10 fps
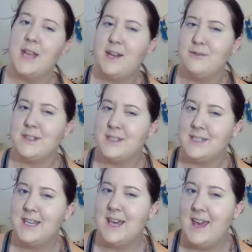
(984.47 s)
I don't
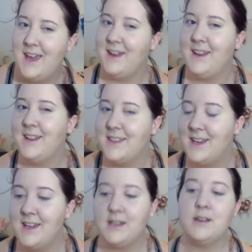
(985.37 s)
see
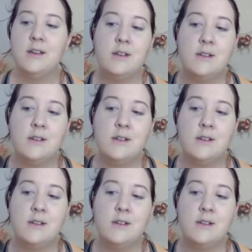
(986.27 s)
anything.